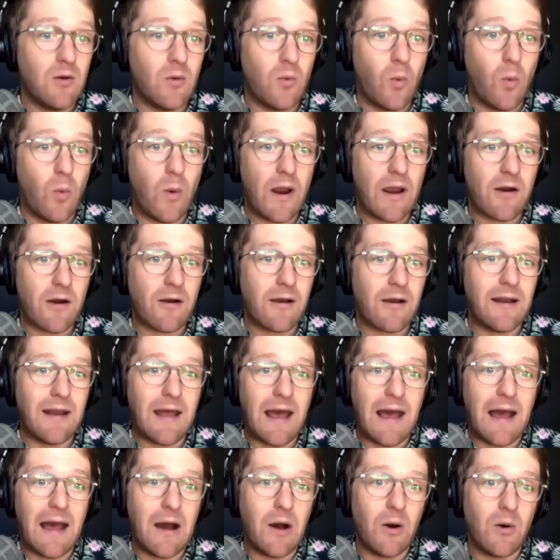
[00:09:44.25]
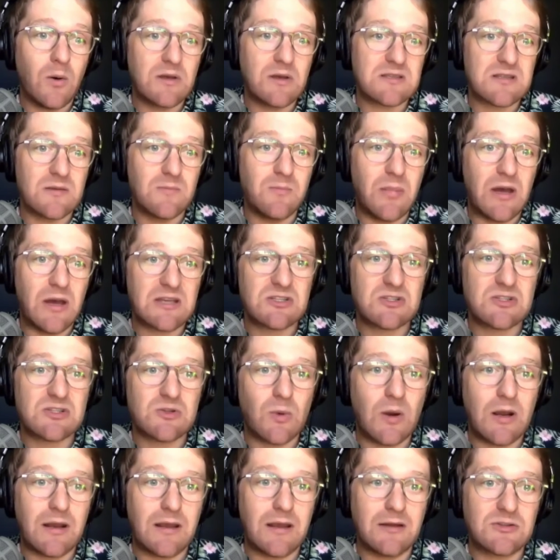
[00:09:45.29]
Where and how is the best
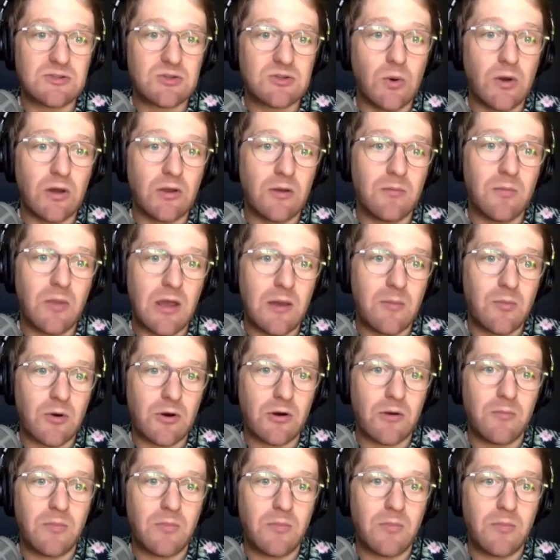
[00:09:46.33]
way to get toilet paper,